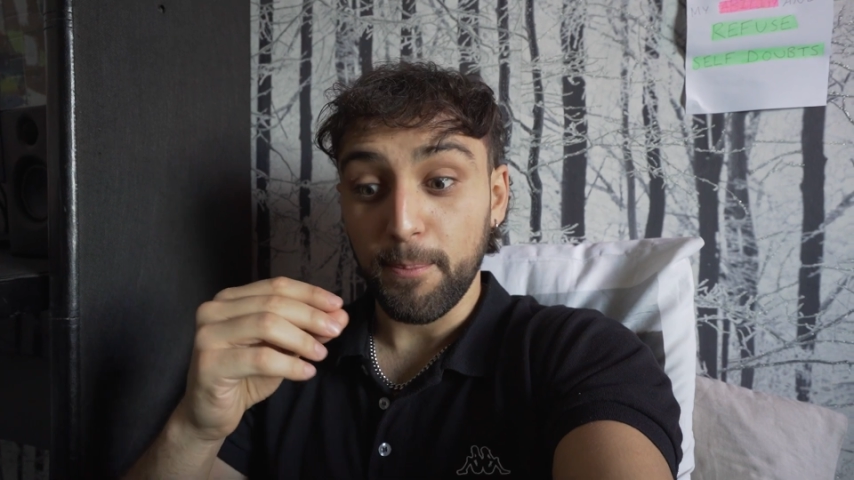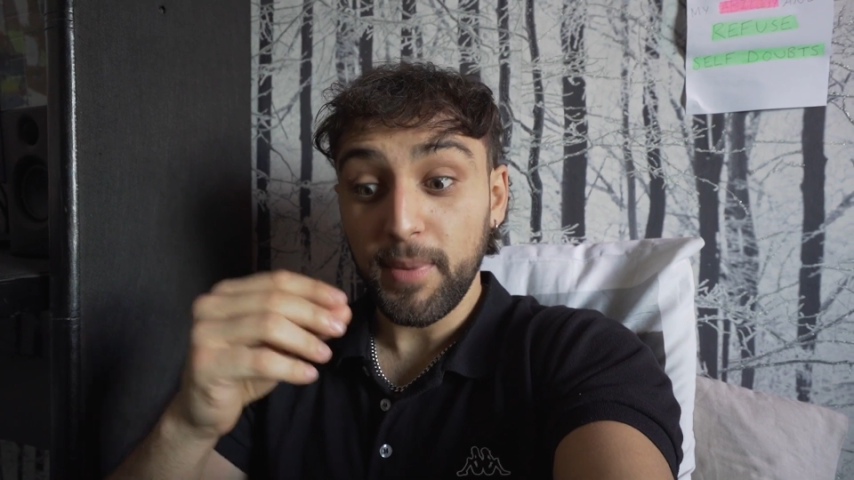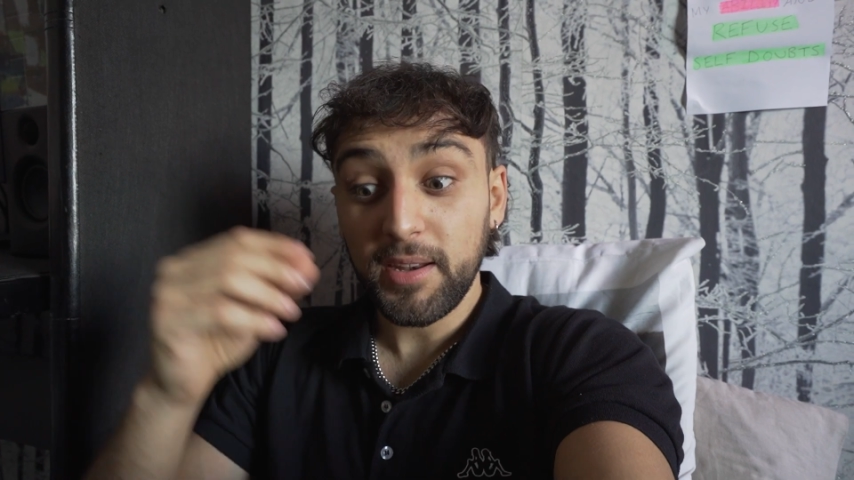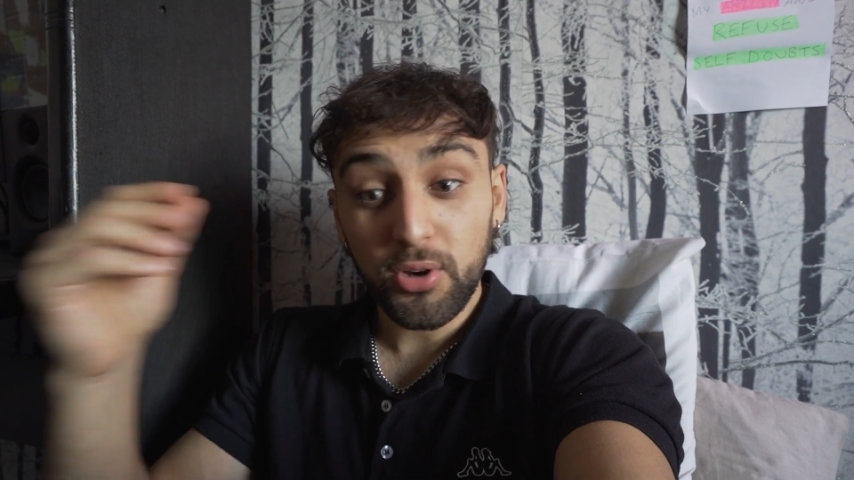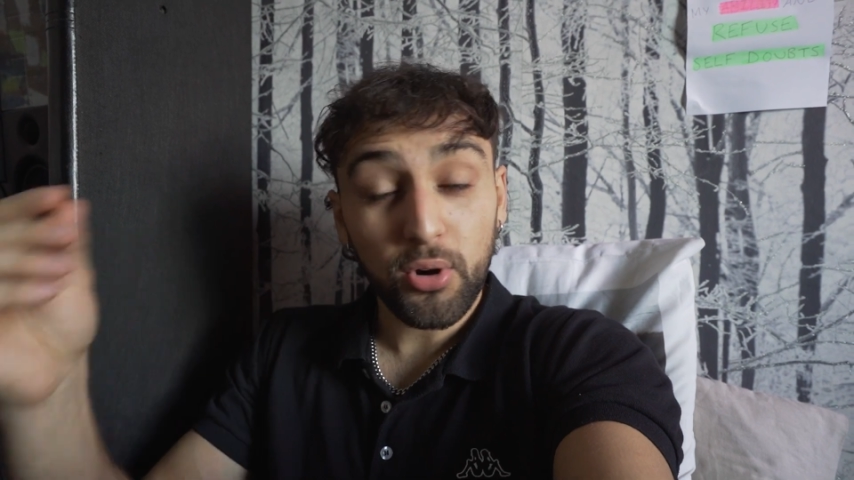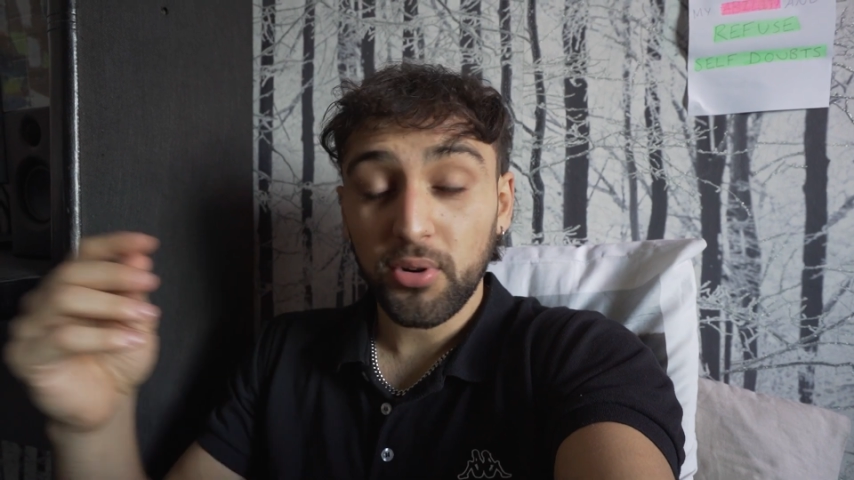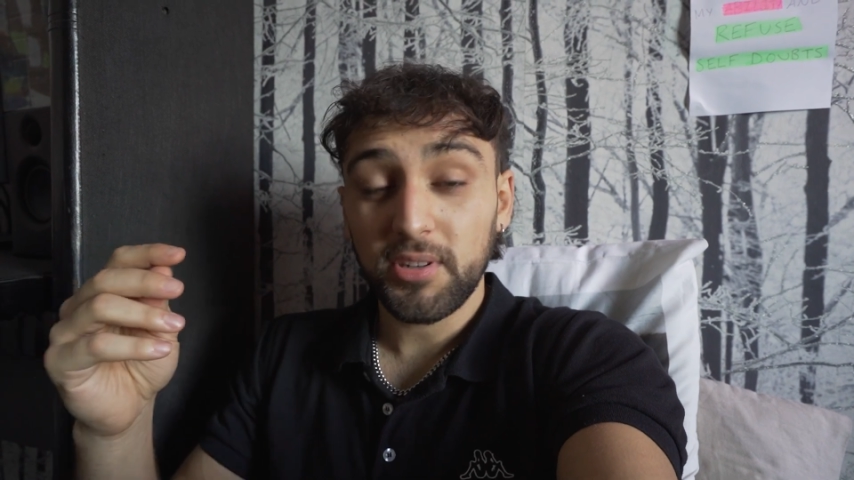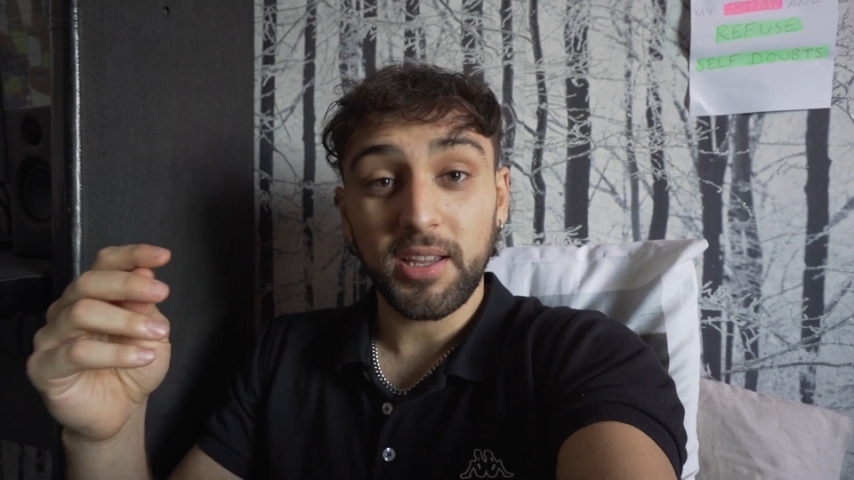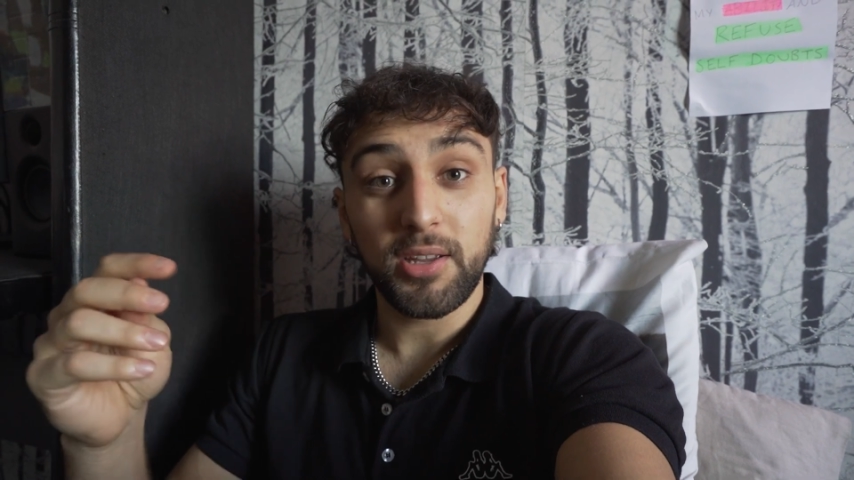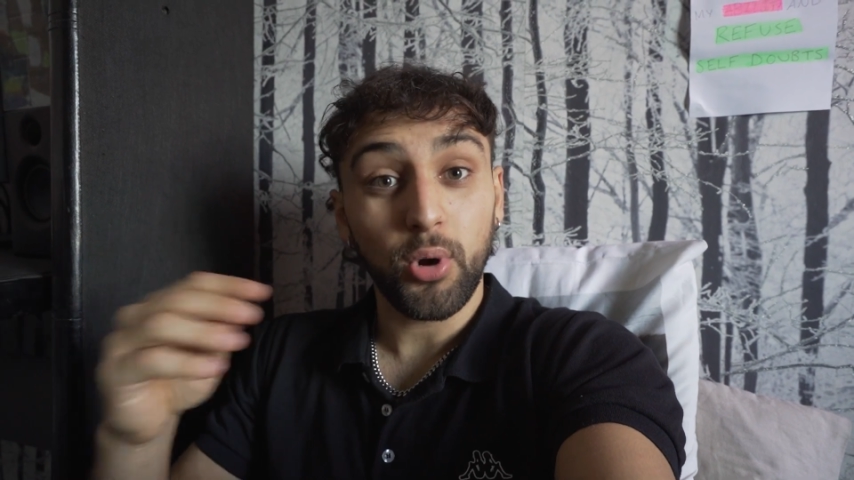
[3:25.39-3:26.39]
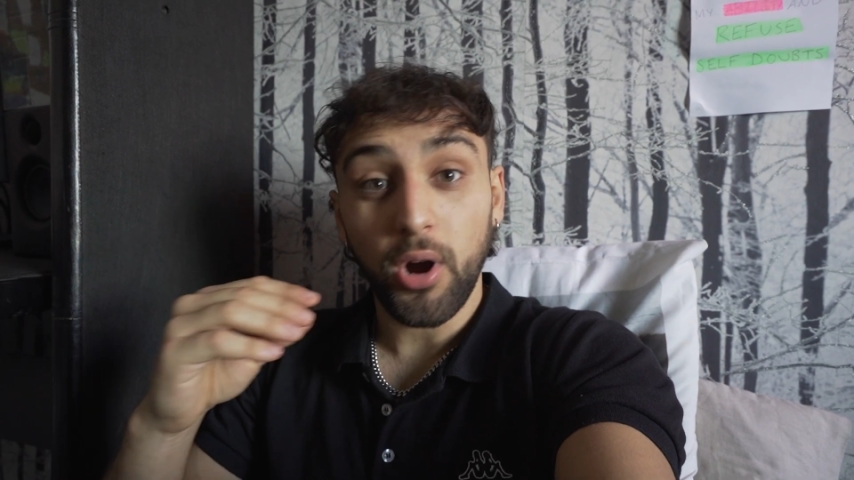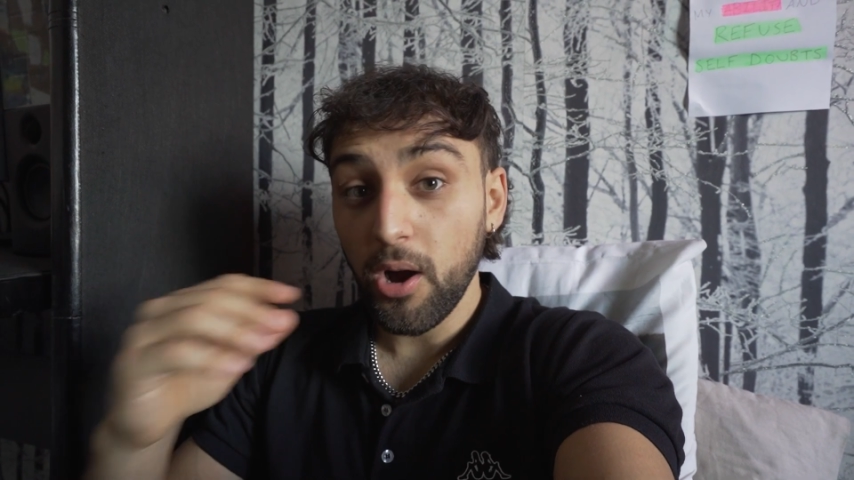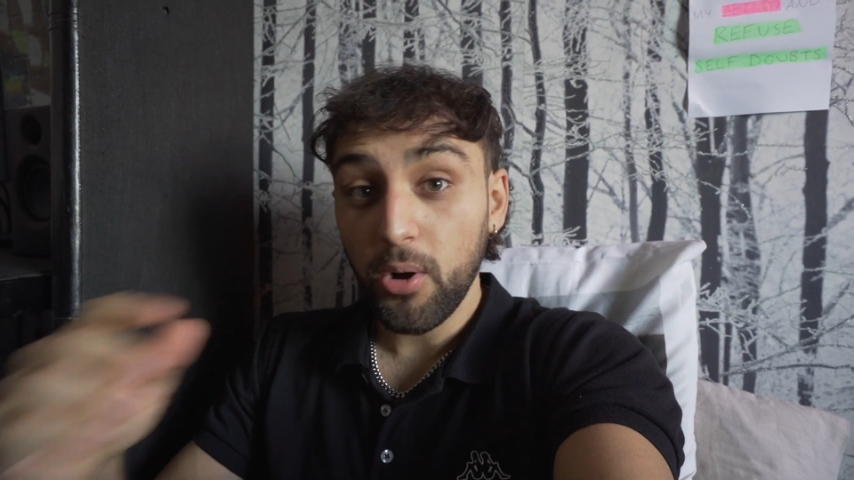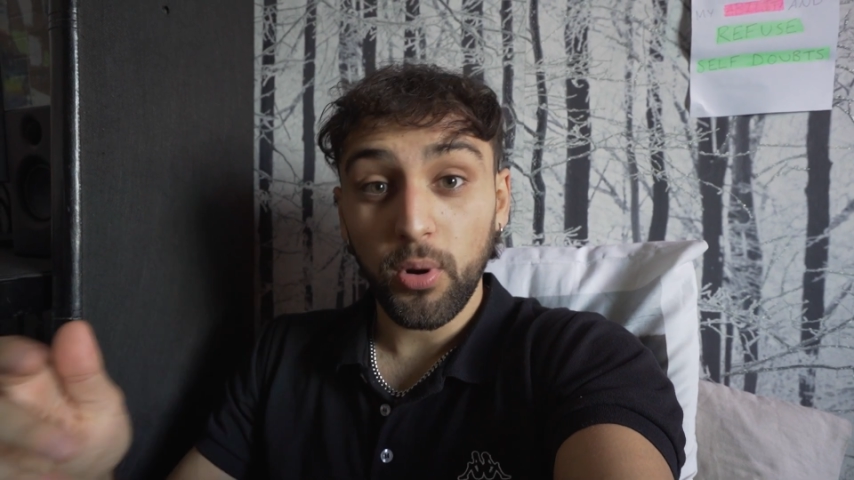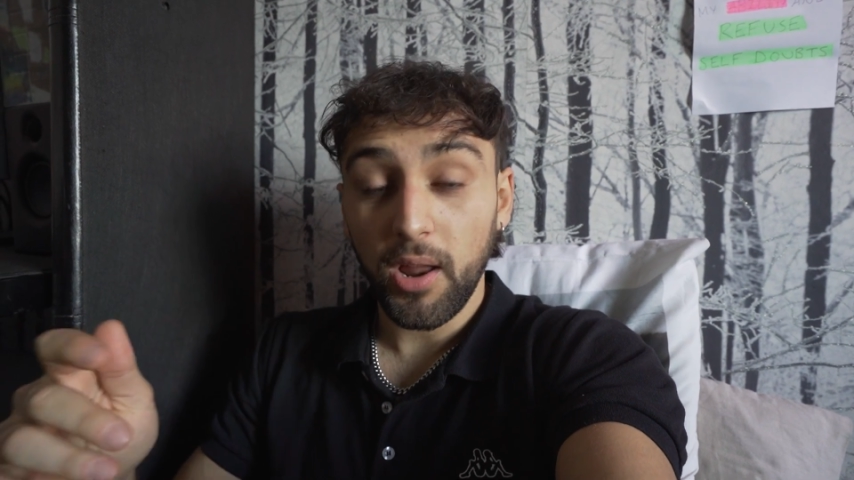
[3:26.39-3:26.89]
mediocrity your
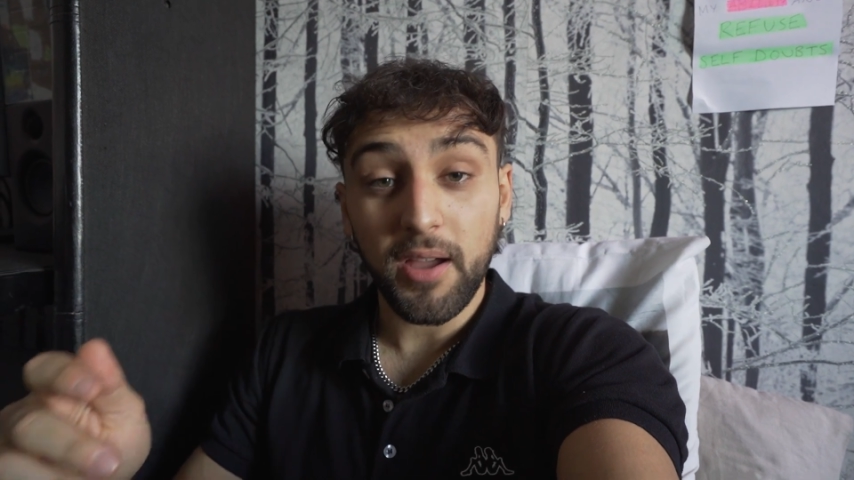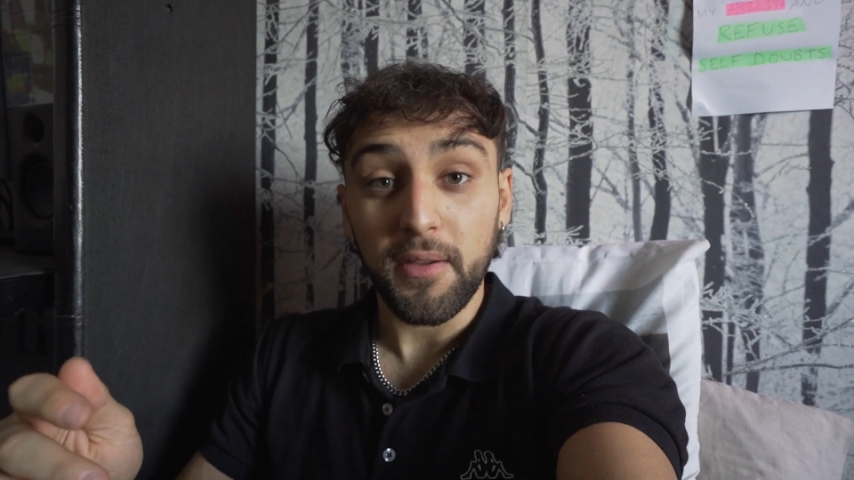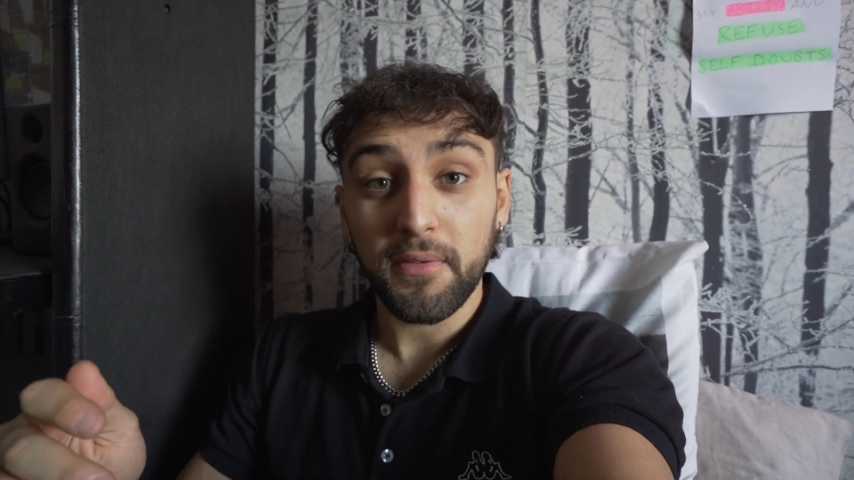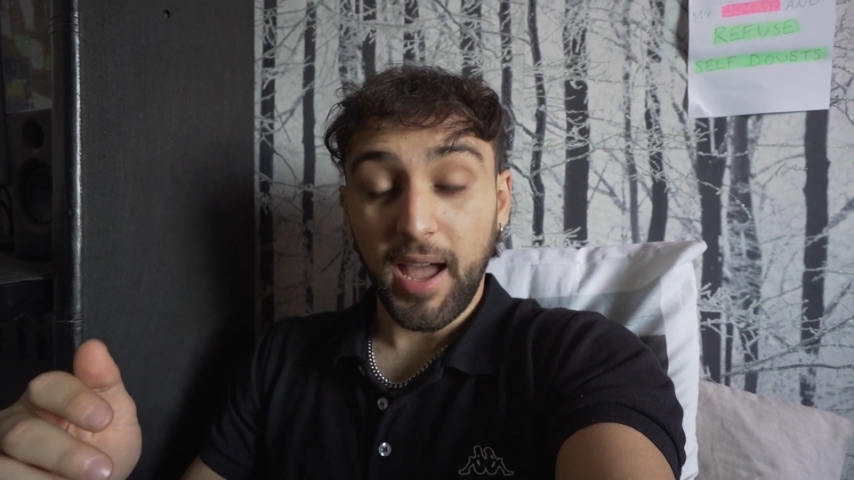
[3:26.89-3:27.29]
whole life,